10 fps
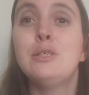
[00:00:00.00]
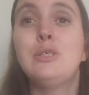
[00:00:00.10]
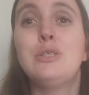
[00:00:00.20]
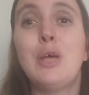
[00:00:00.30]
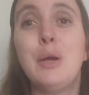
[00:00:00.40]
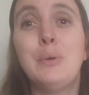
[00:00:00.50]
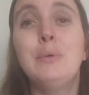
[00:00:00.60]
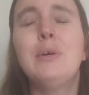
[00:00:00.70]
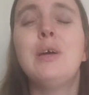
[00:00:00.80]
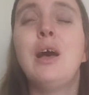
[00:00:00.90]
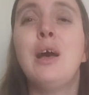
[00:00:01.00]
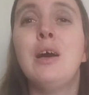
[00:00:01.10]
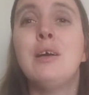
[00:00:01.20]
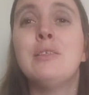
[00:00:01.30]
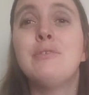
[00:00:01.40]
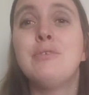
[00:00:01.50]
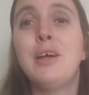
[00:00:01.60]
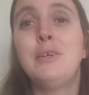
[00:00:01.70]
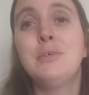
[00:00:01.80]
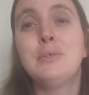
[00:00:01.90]
So the
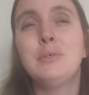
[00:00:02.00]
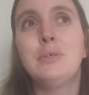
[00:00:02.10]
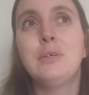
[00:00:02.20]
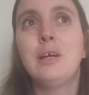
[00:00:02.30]
final